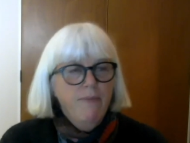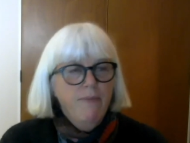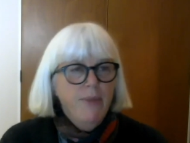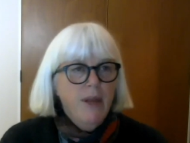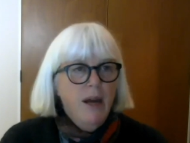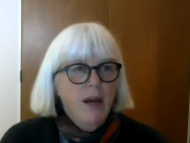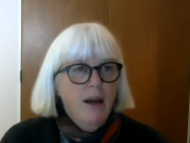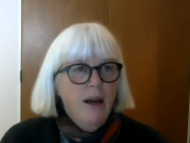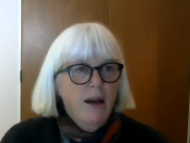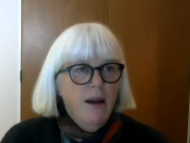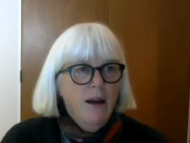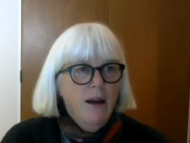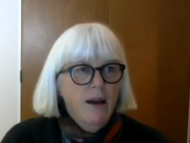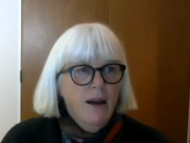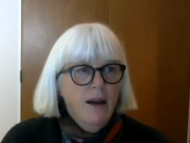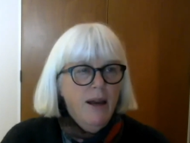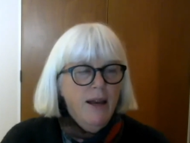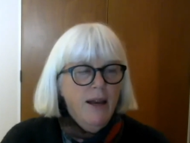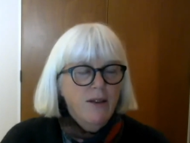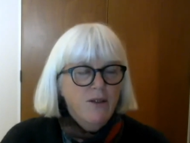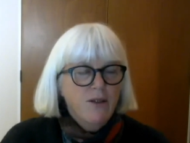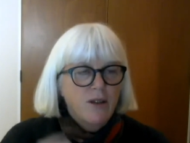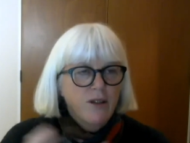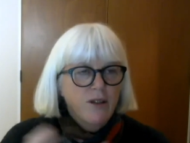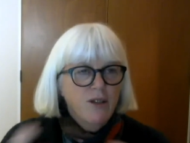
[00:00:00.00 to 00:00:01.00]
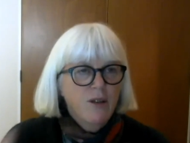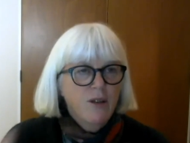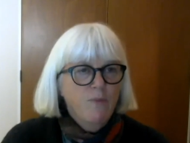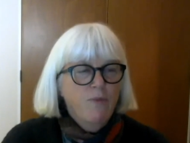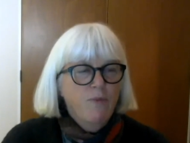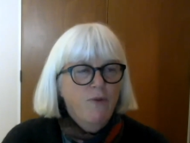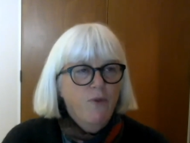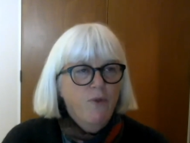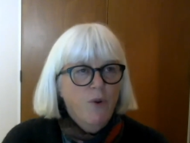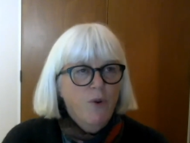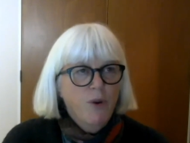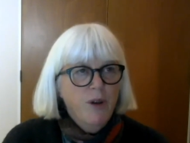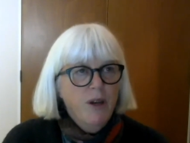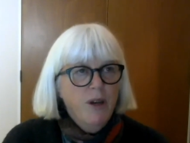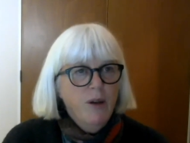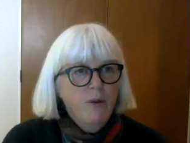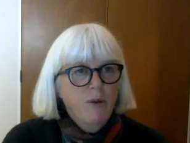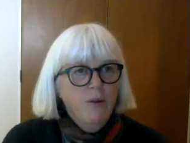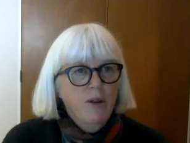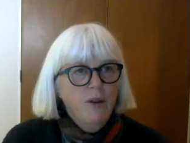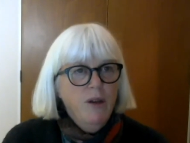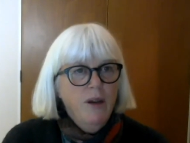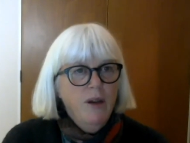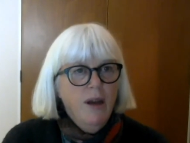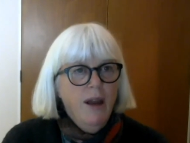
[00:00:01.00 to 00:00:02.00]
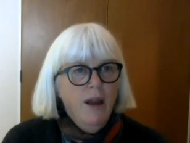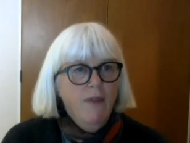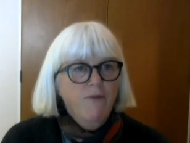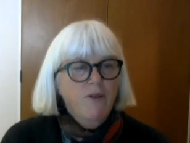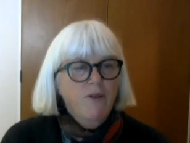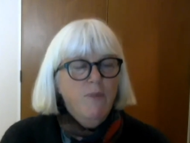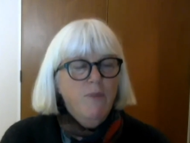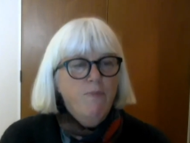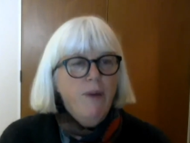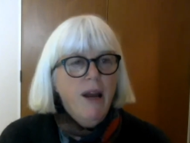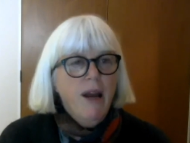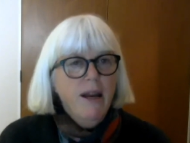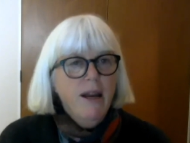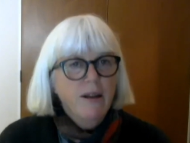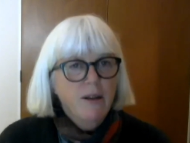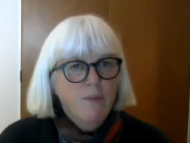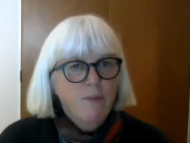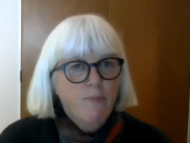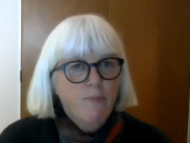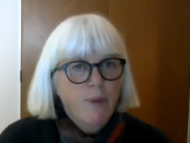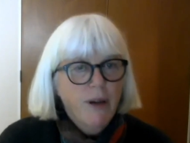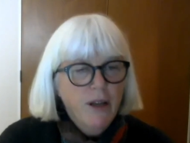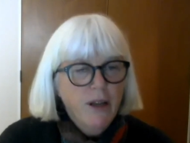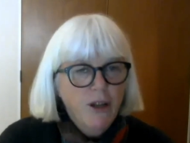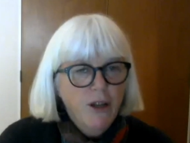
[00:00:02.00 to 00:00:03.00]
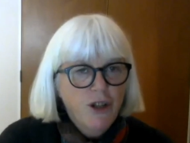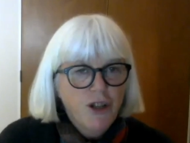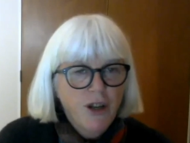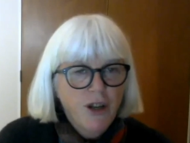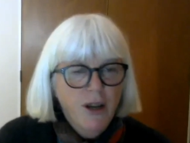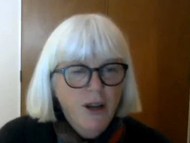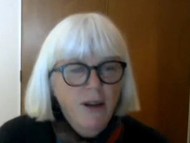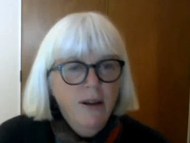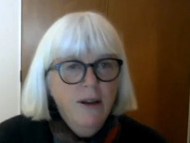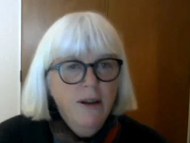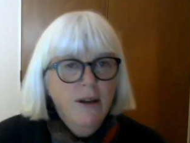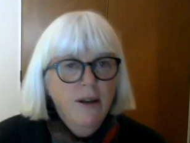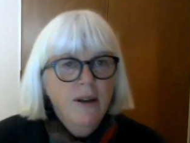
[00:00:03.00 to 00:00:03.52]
as I said before, you have to paint a picture